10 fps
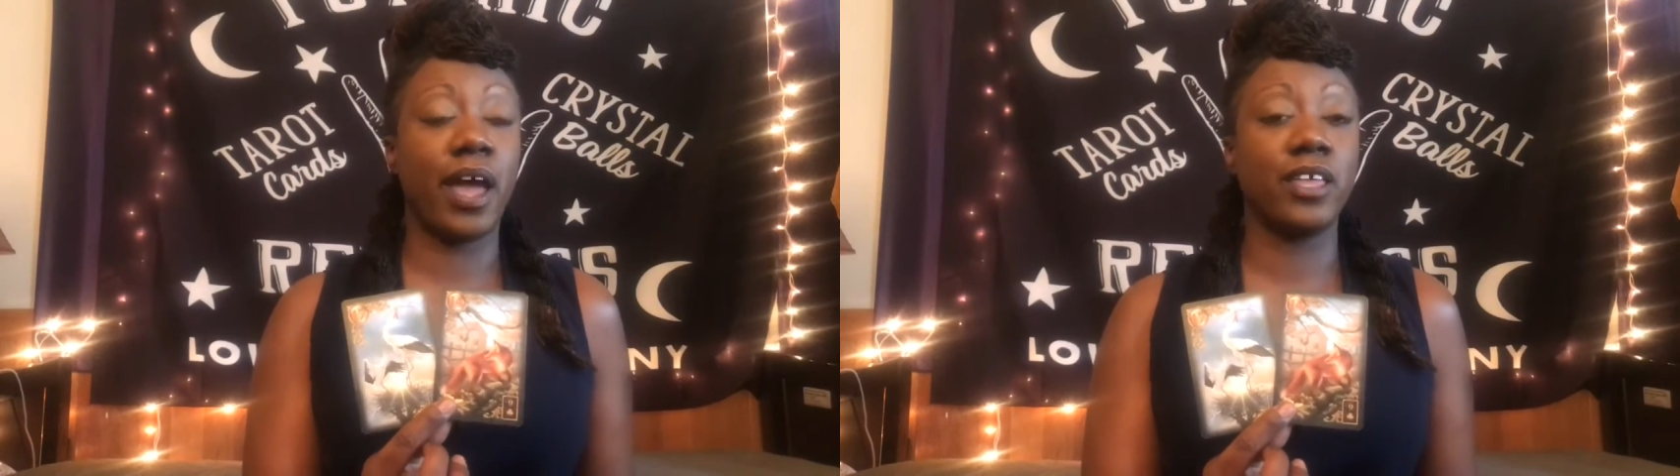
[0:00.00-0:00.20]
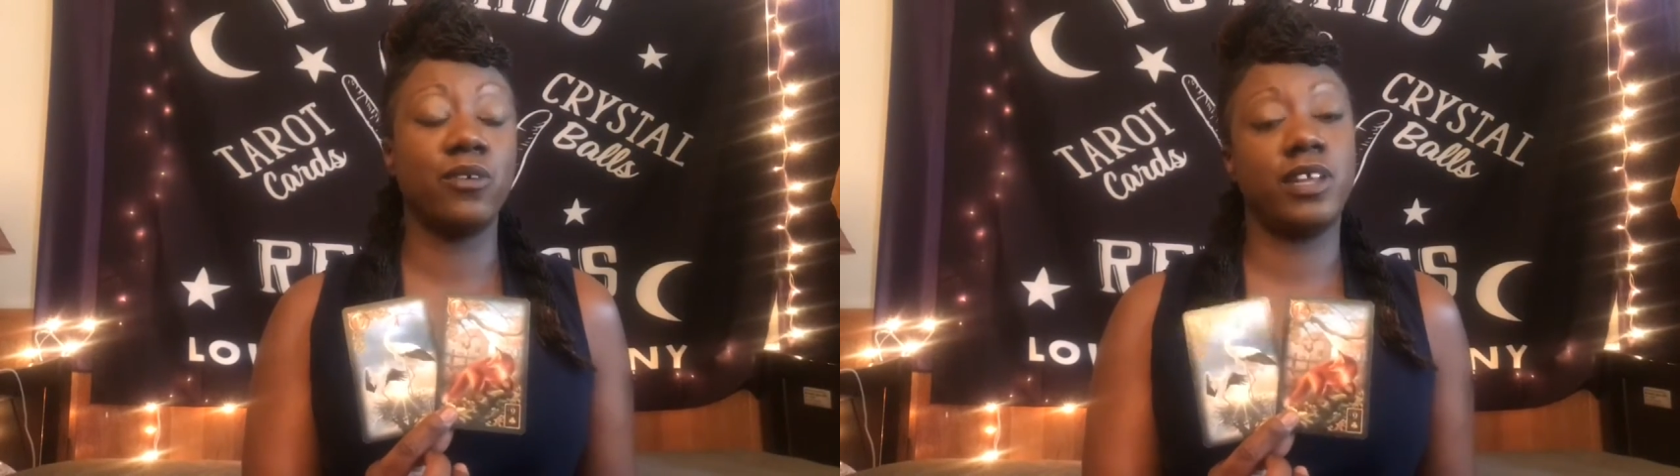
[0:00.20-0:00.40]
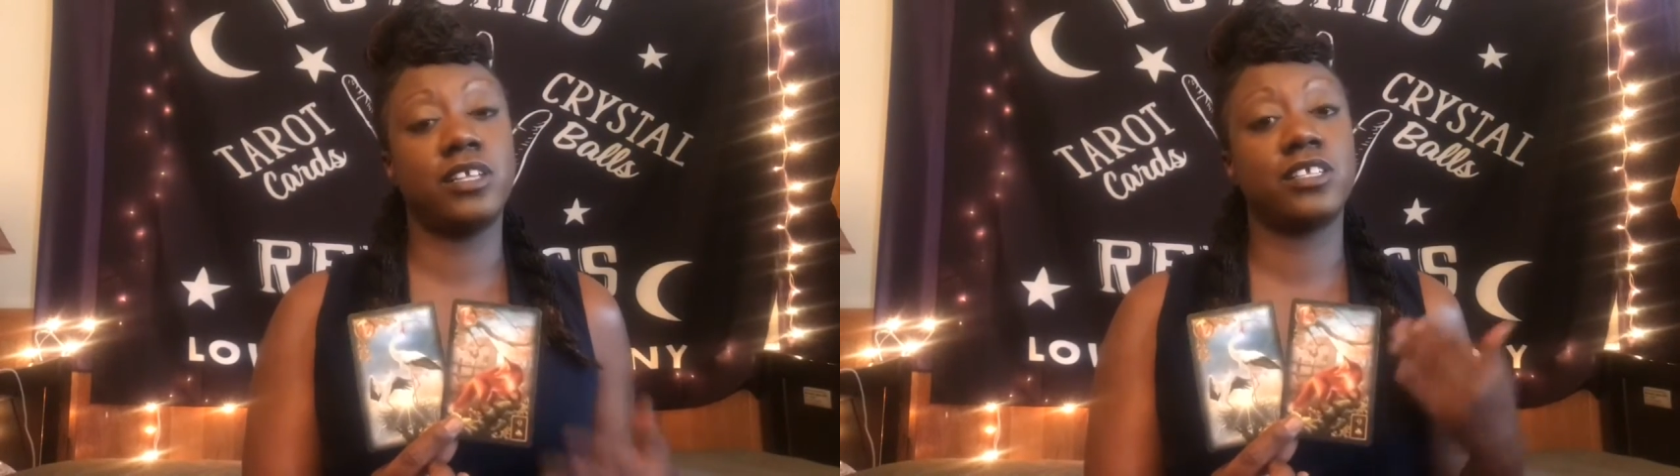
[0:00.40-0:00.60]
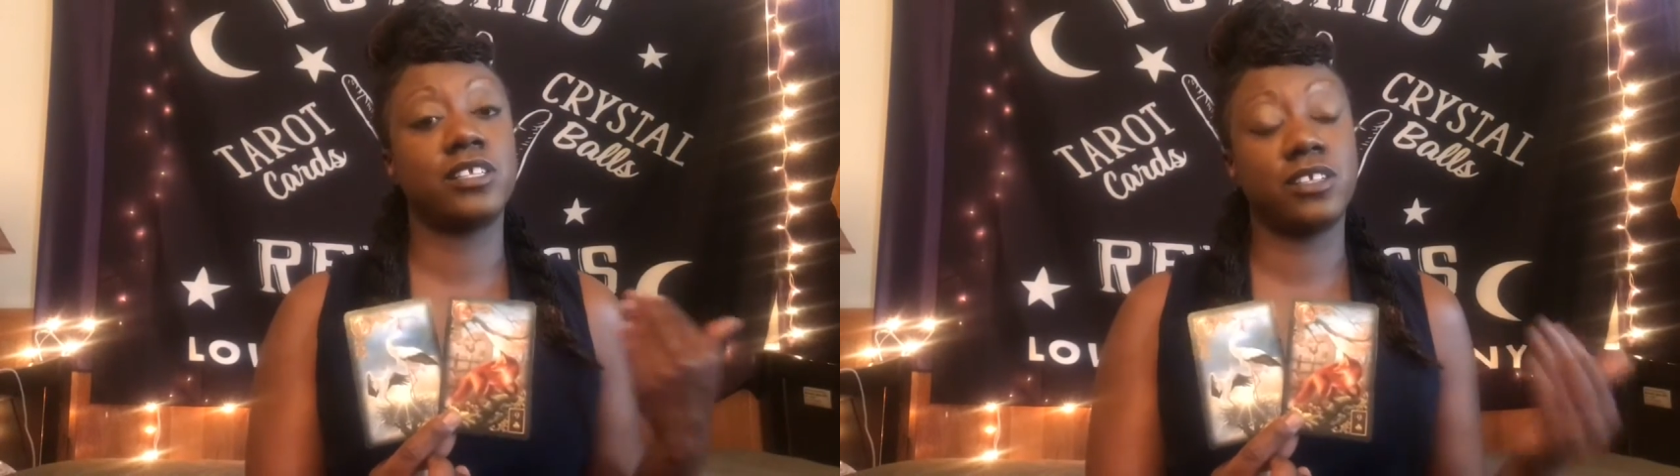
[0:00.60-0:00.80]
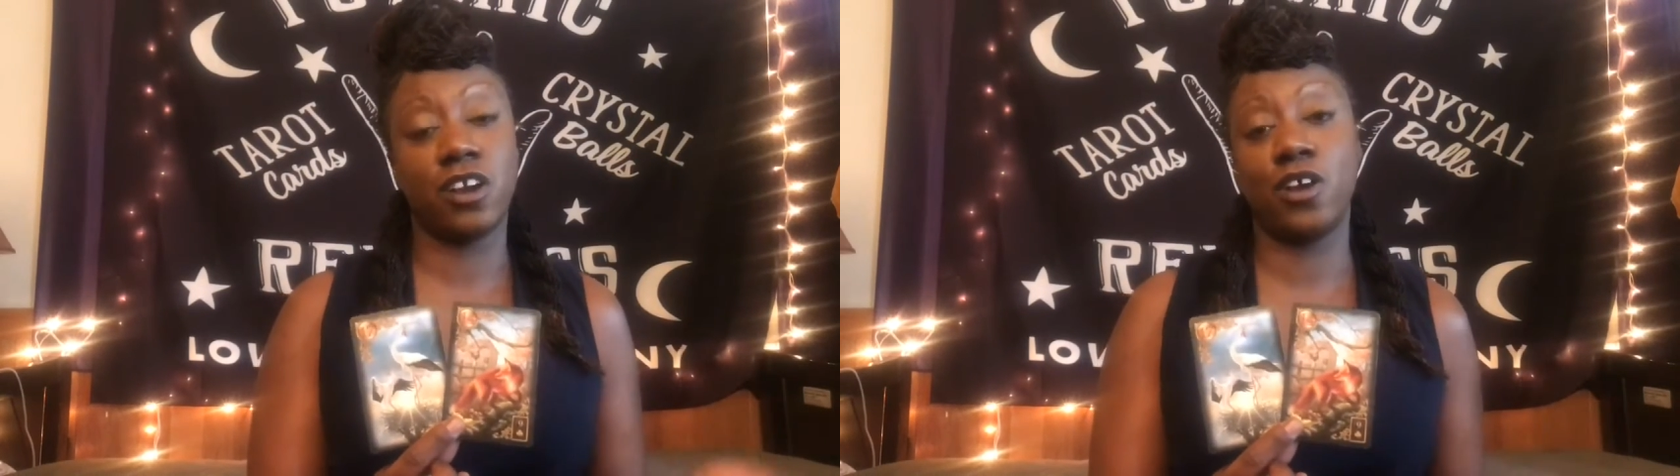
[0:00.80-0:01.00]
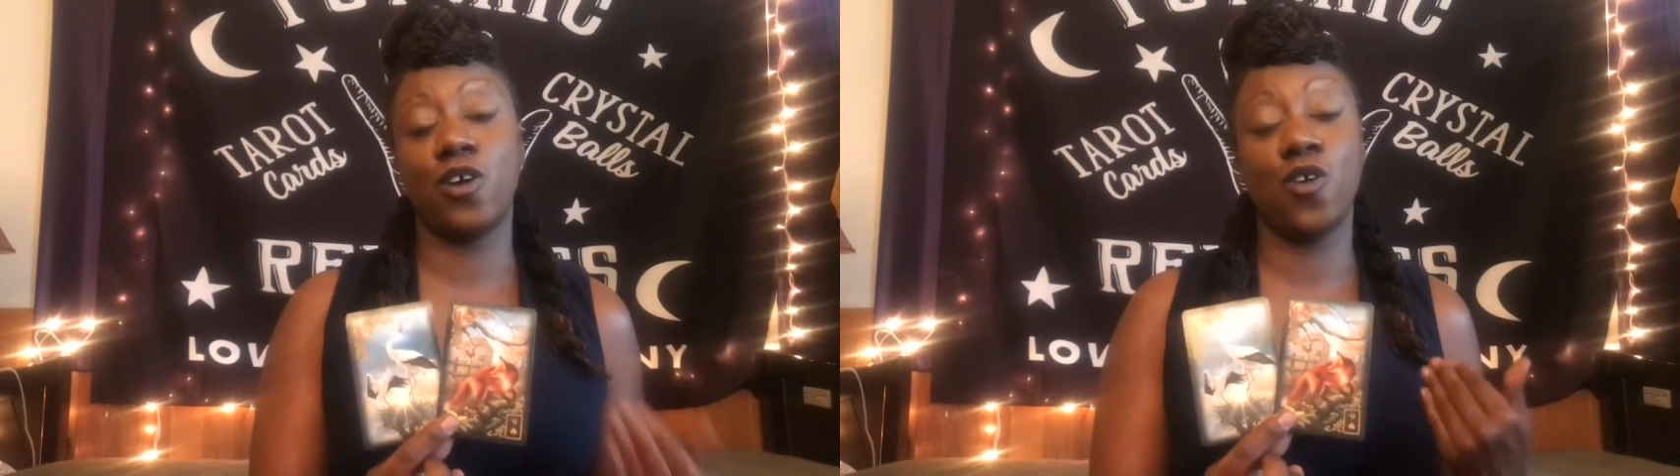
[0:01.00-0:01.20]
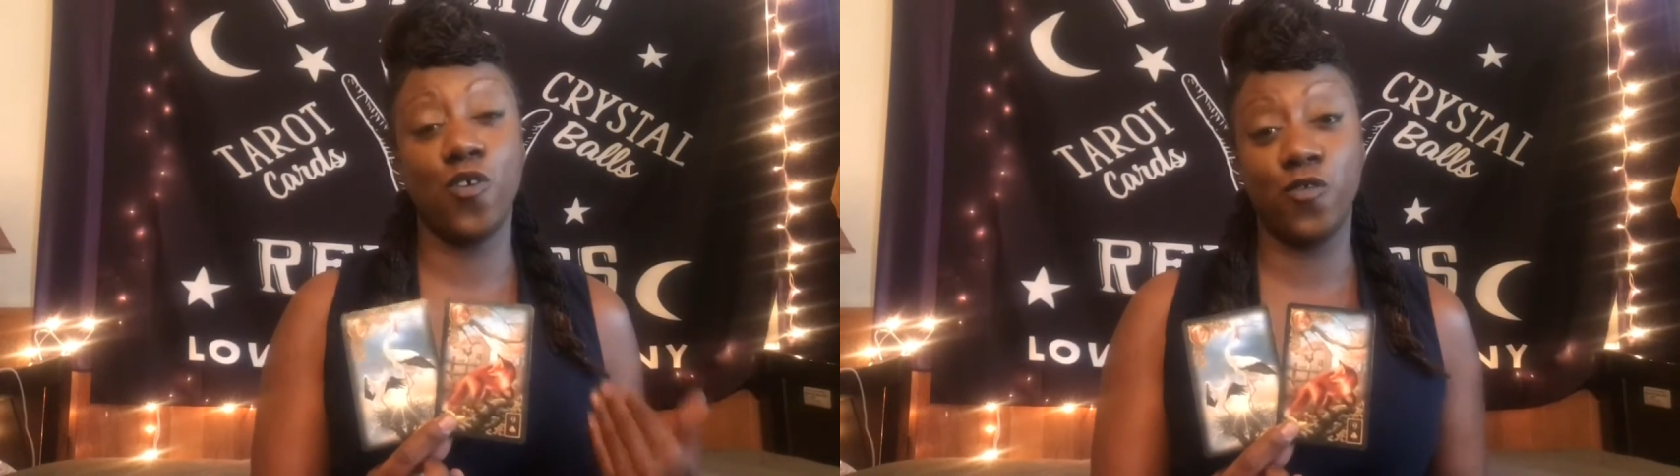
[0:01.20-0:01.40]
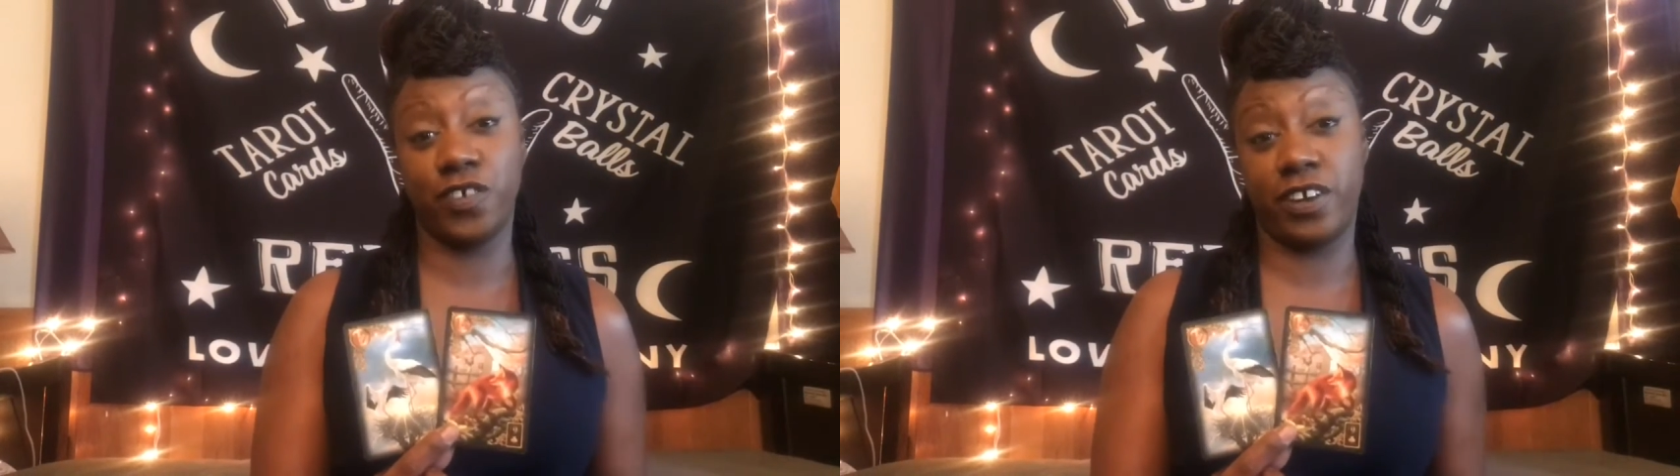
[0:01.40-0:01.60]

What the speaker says: and you need to start over.